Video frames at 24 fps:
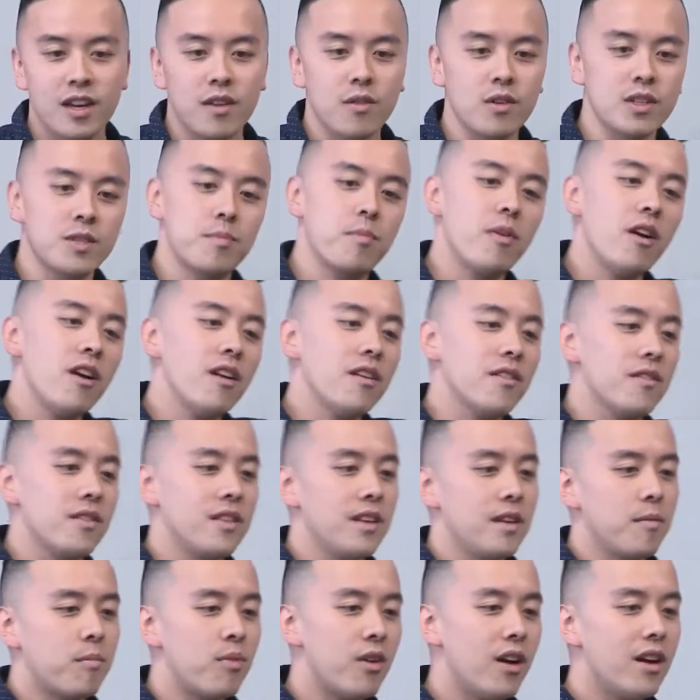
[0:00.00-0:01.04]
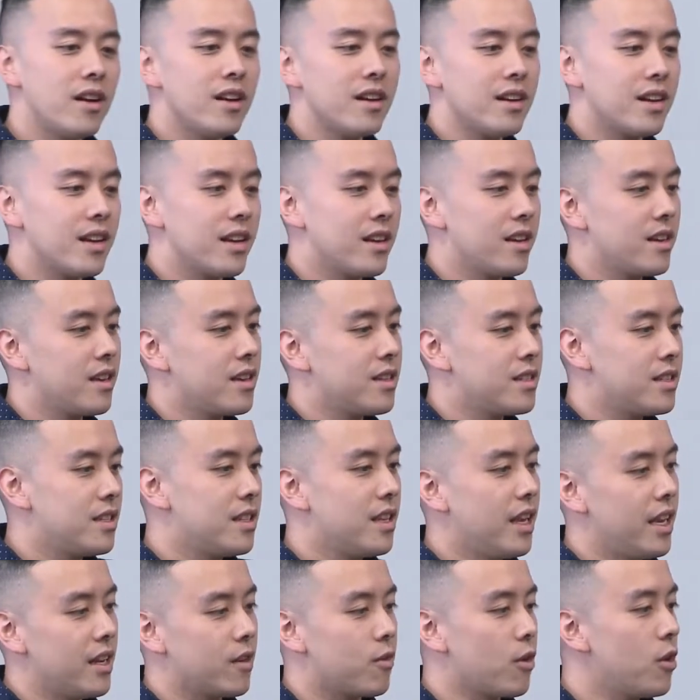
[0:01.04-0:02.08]
was part of the product
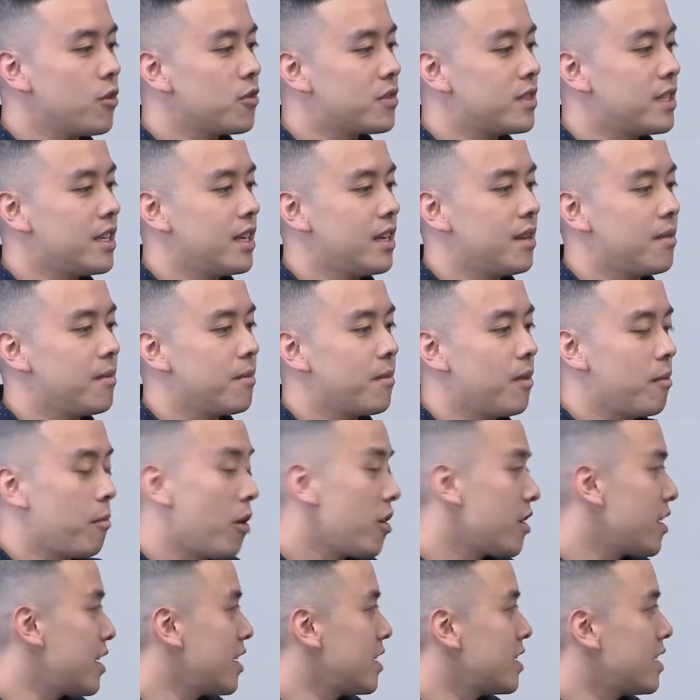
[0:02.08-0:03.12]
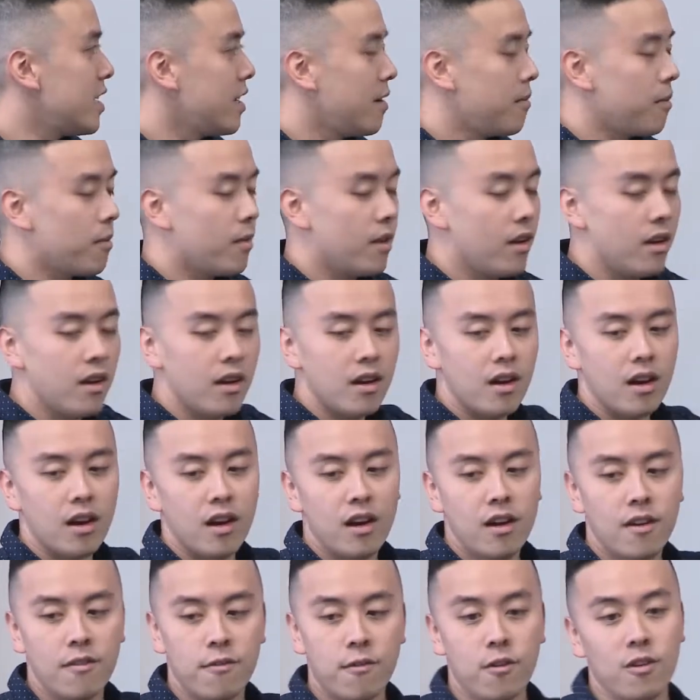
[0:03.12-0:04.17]
and growth team, a marketing team,
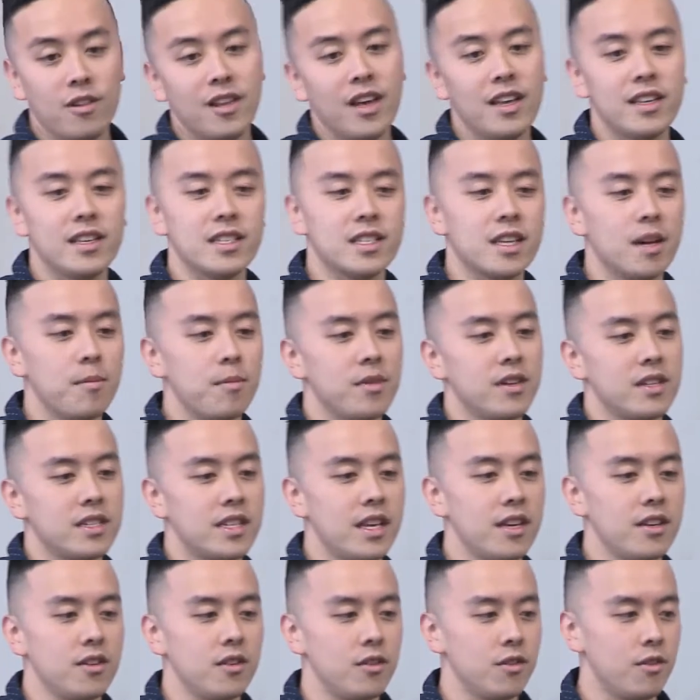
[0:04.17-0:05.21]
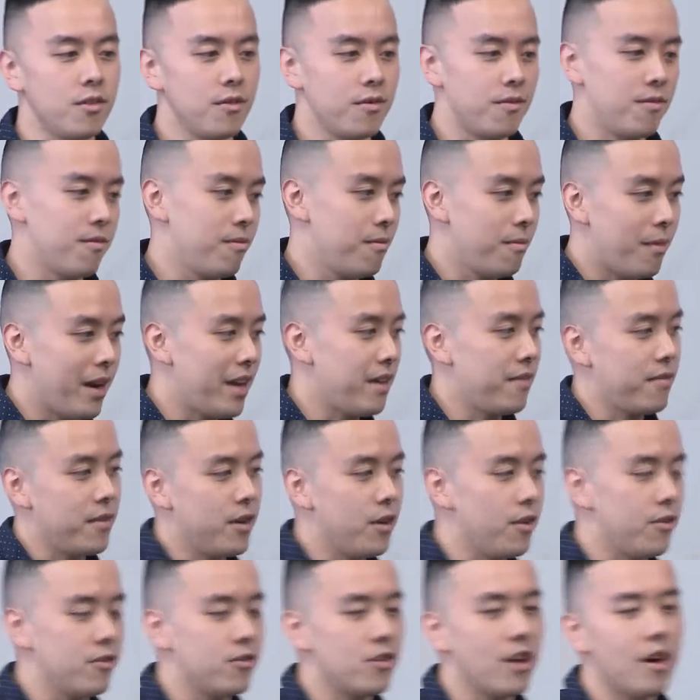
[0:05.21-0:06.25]
for a lot of these companies that you might have
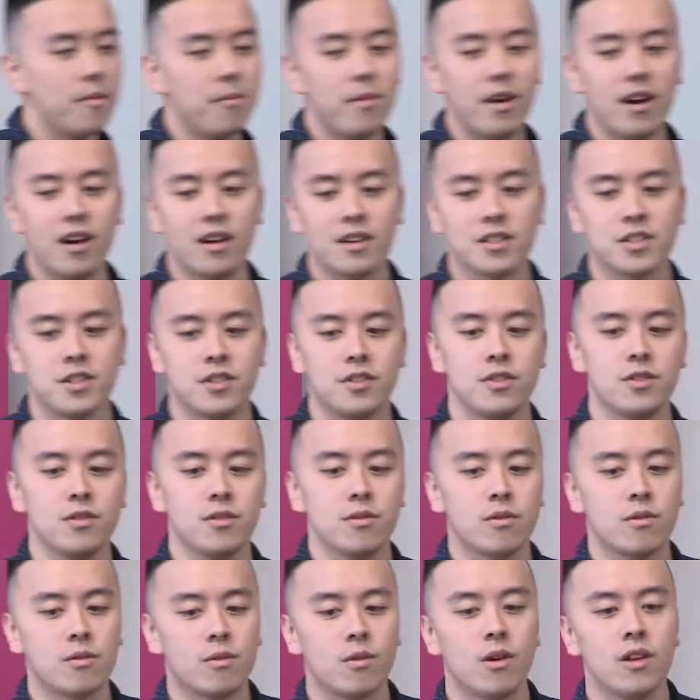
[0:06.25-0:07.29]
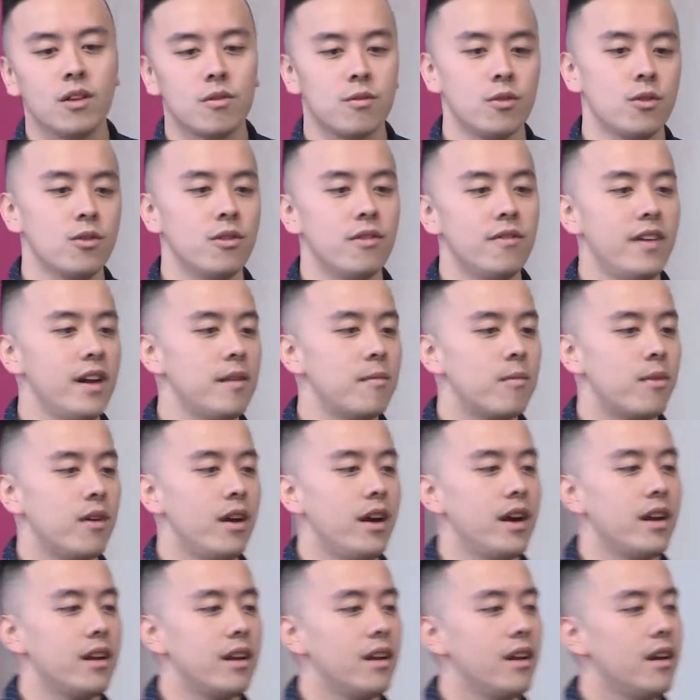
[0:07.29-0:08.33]
known, Dropbox to Qualaroo,
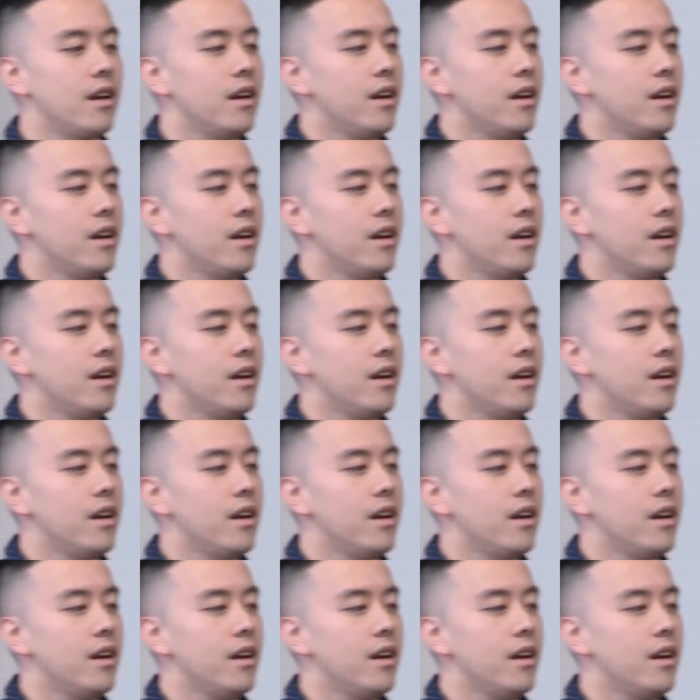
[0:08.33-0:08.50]
Eventbrite.